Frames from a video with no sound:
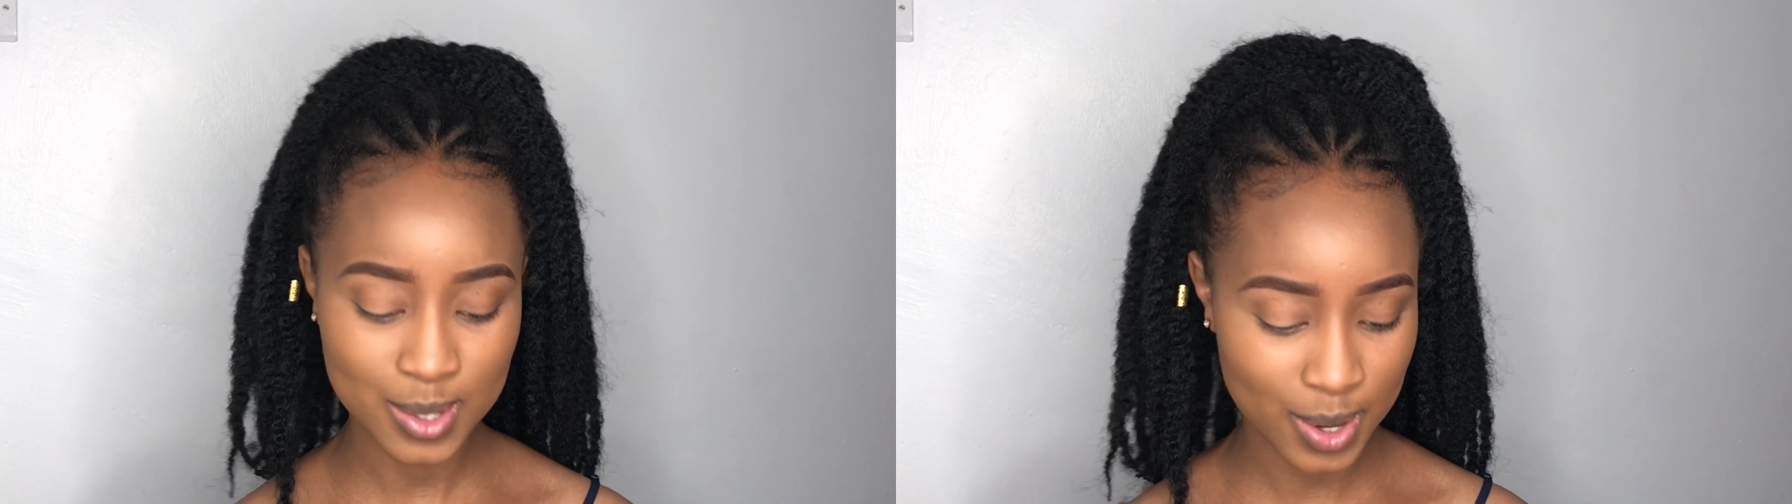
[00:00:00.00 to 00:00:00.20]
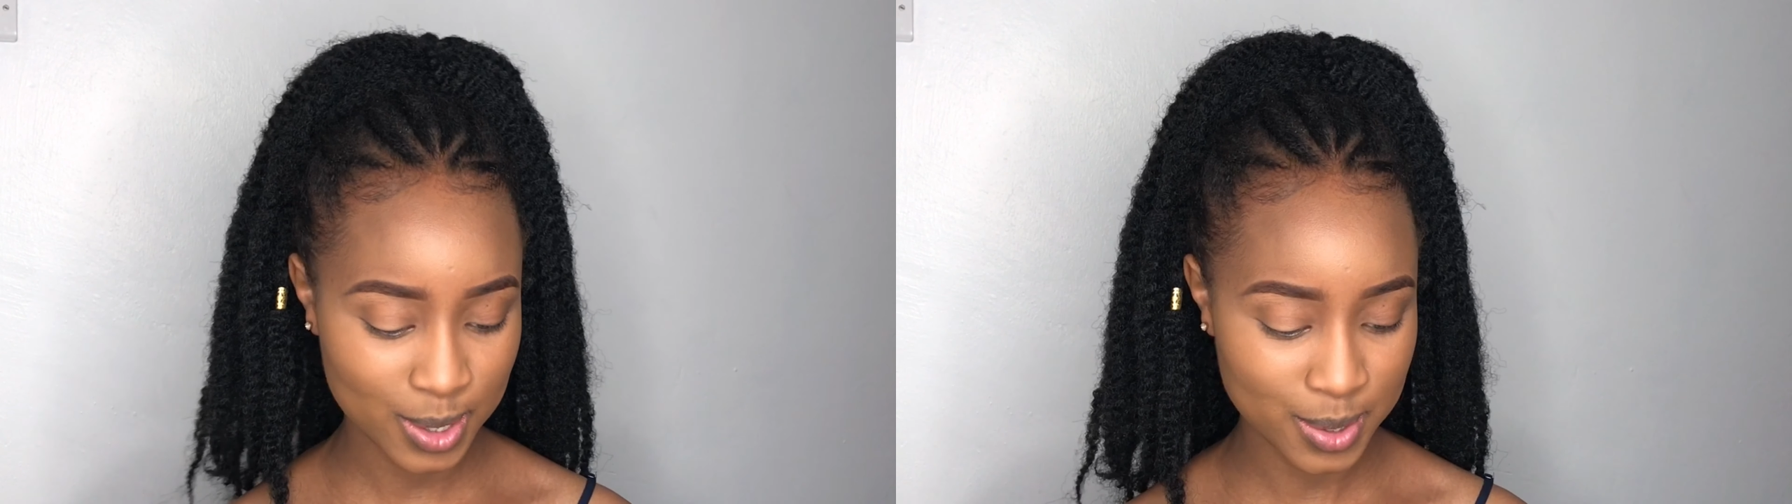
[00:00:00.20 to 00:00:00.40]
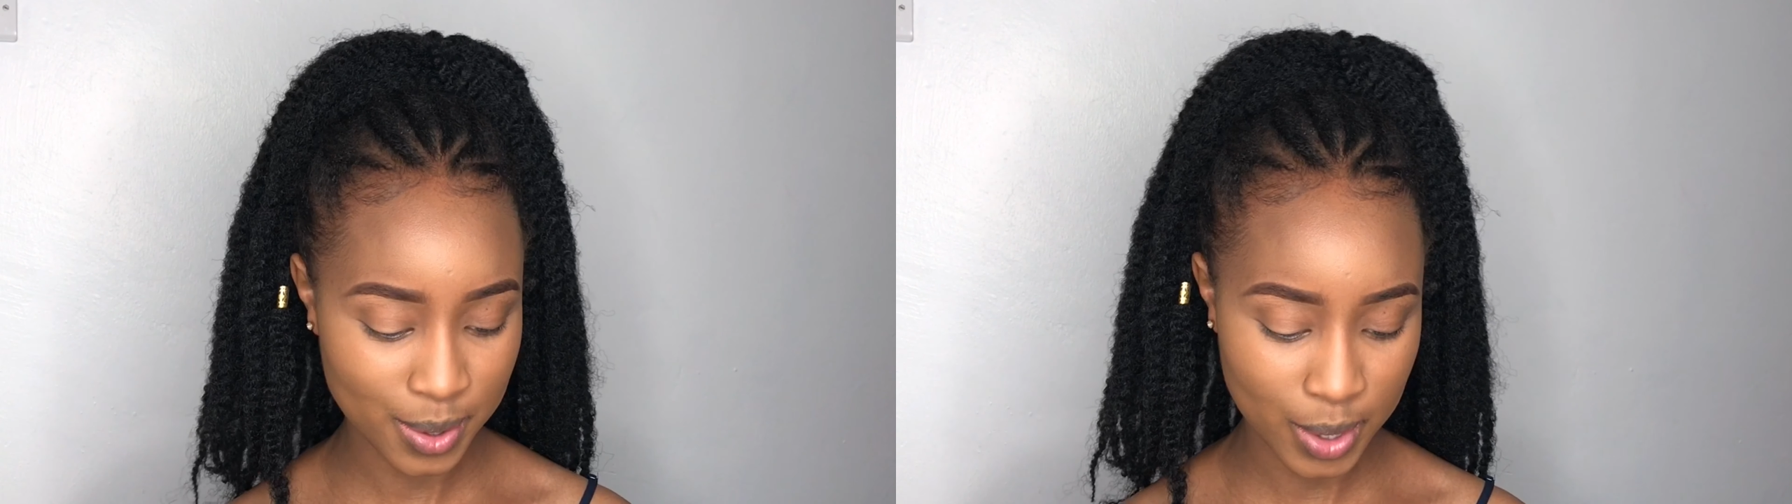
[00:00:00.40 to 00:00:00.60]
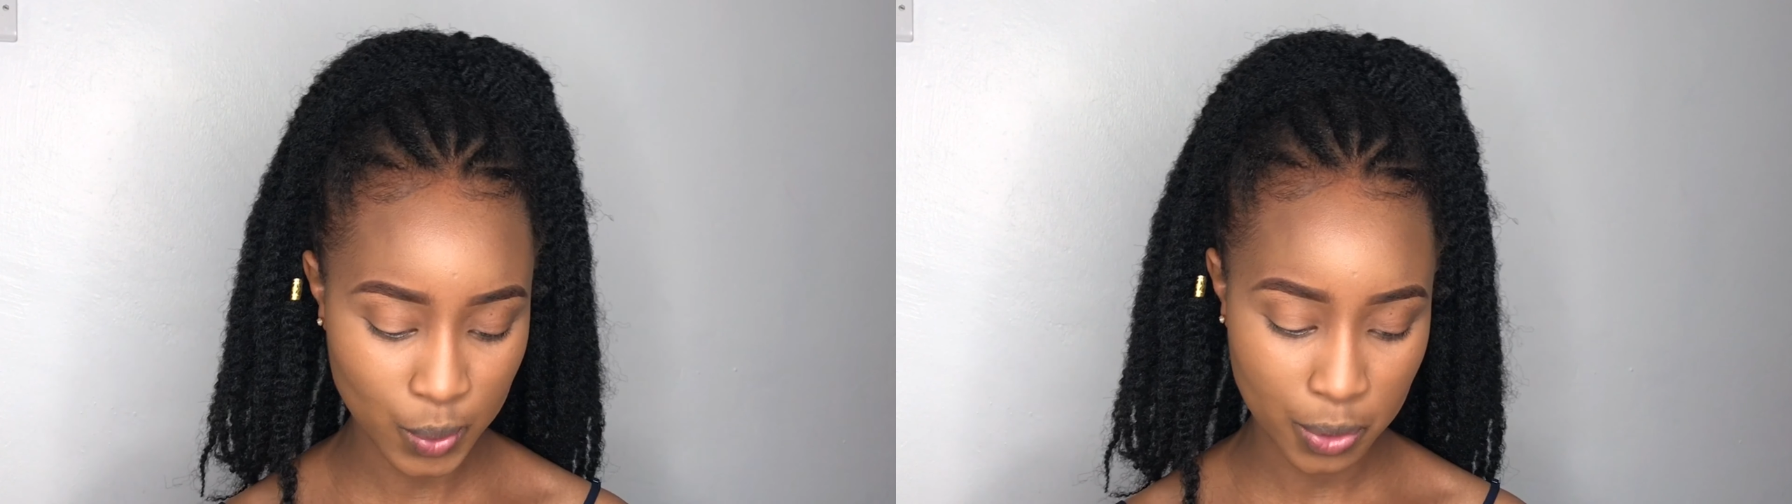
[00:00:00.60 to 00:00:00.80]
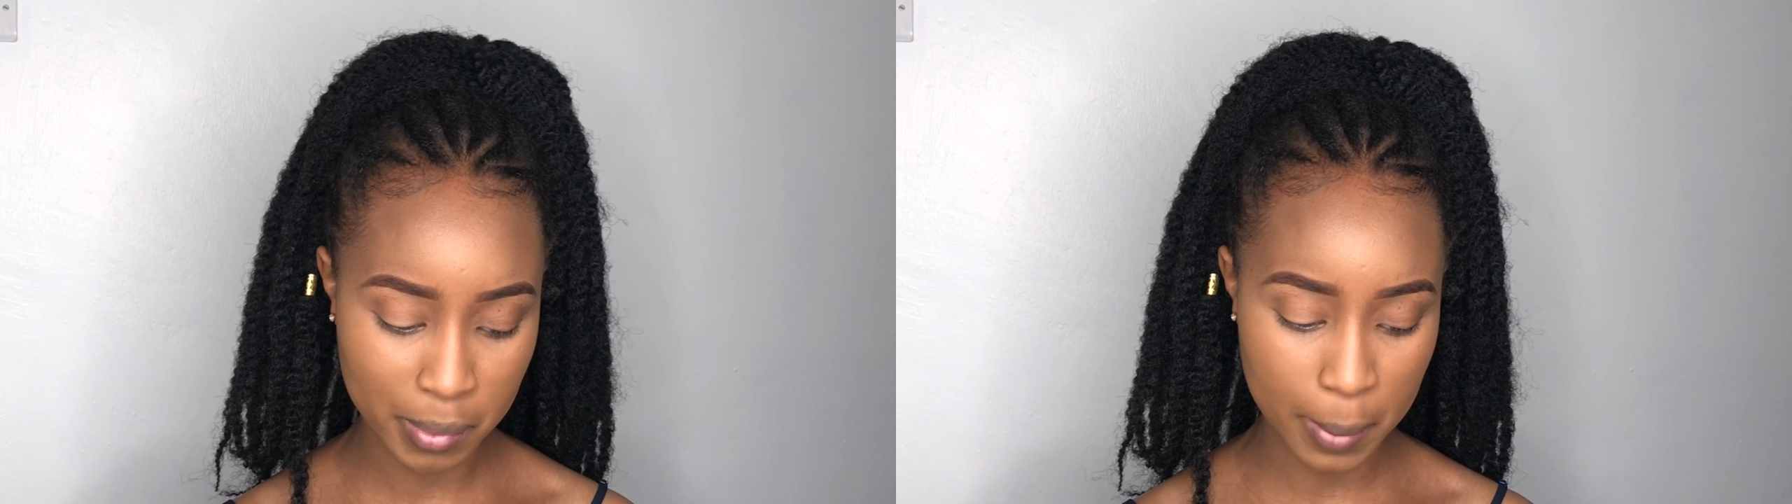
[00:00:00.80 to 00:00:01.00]
going to go in
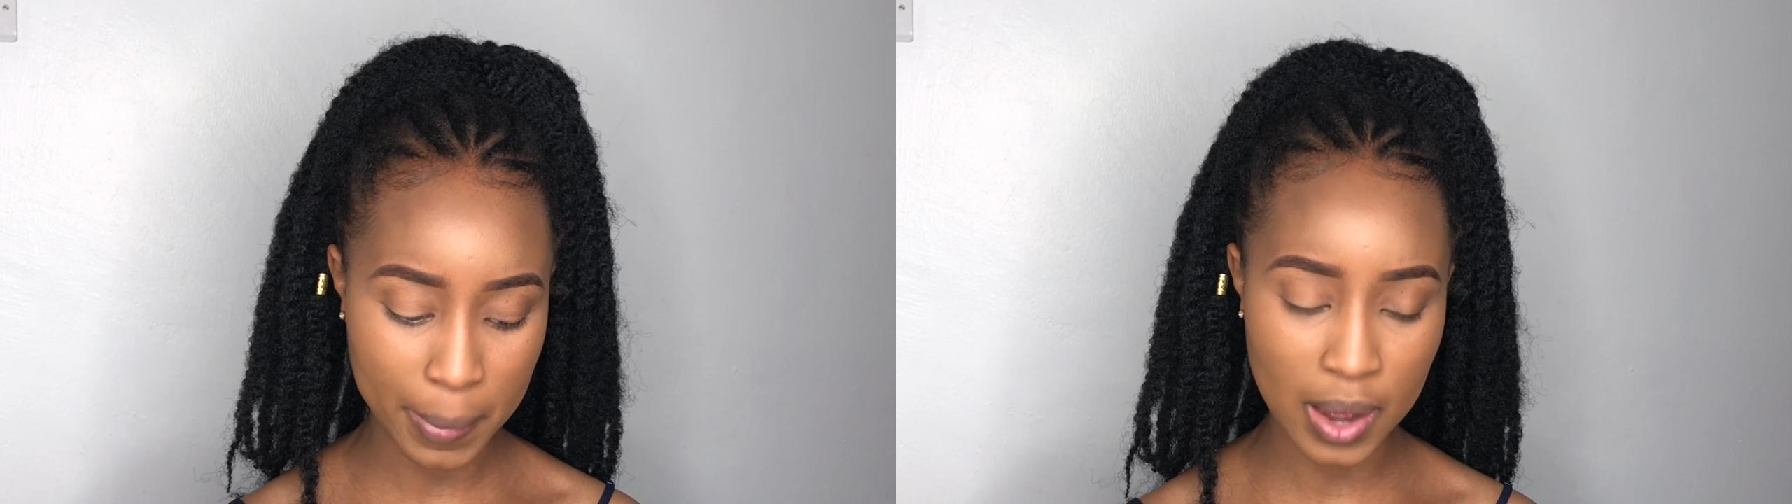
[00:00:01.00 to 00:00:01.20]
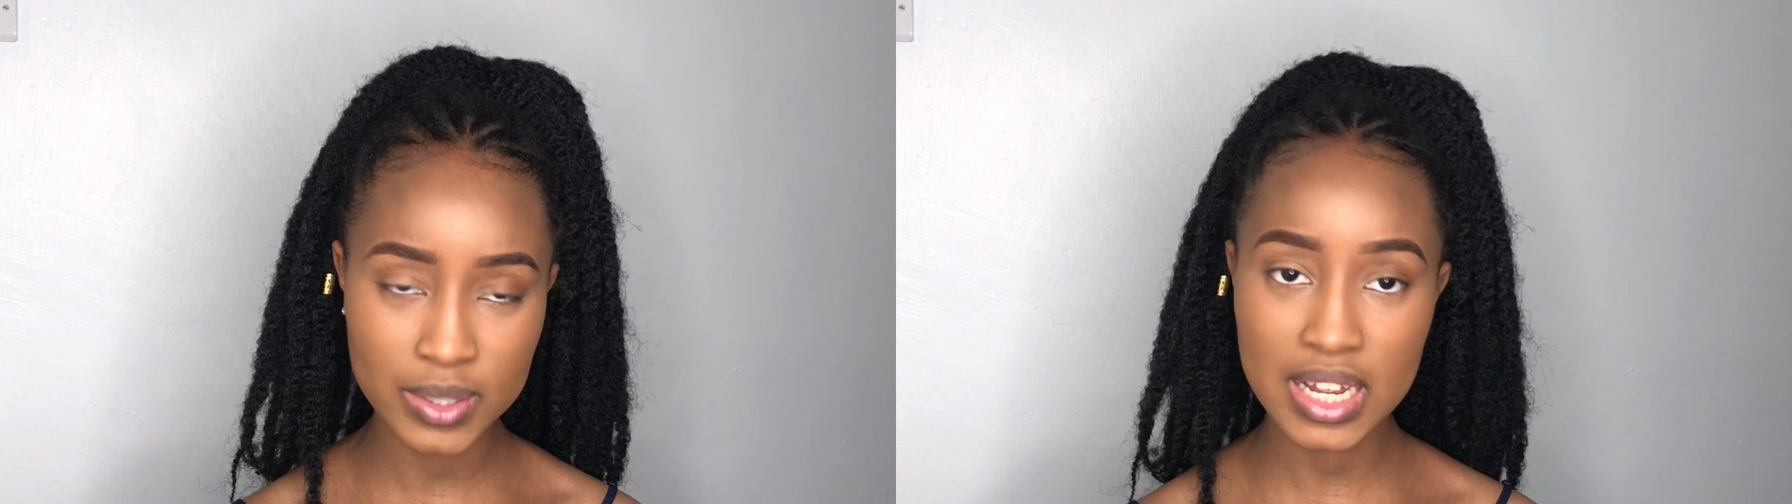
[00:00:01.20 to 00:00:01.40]
with my powder.